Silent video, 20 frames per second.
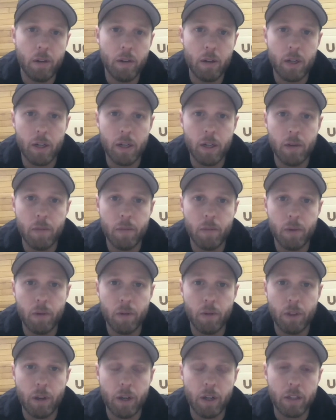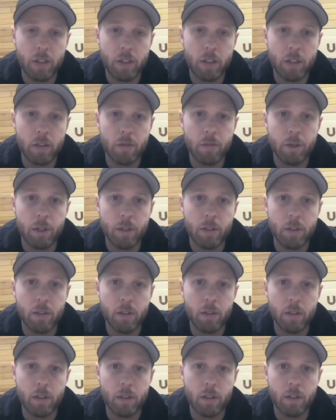over the next 6
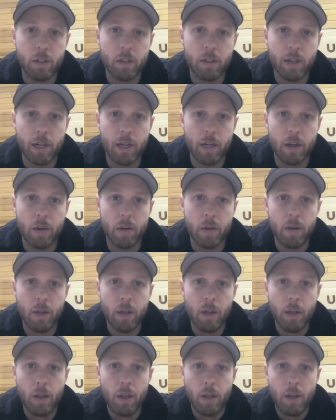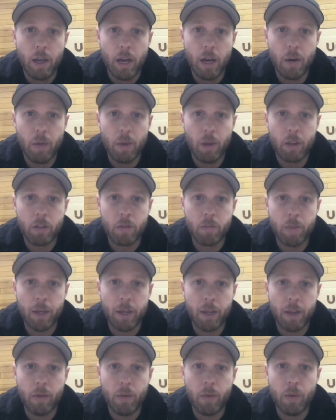months, just how we
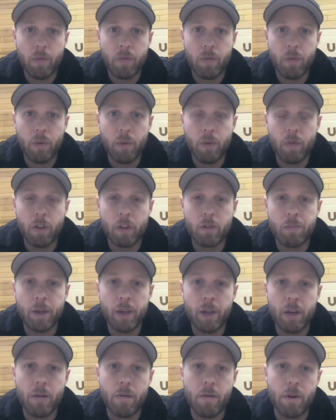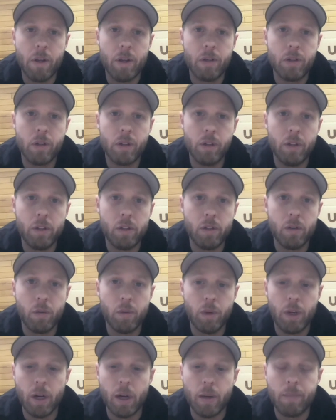expand. We've expanded regionally, so
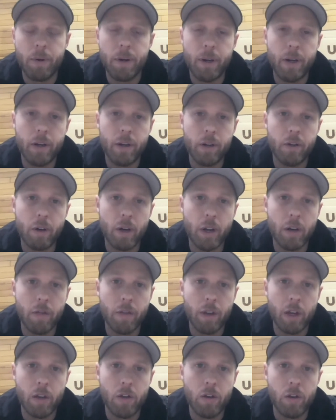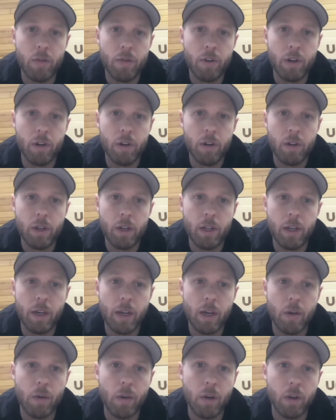we operate in Greater Vancouver, and
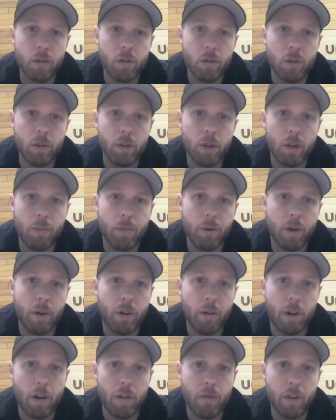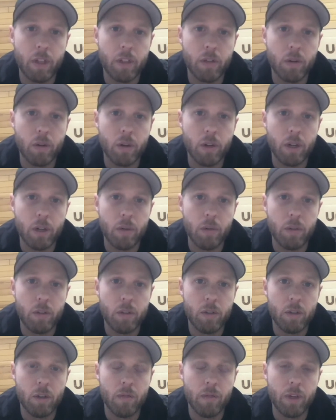now we also operate in Greater Victoria,
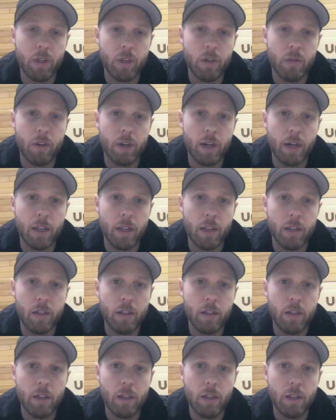which is on Vancouver Island.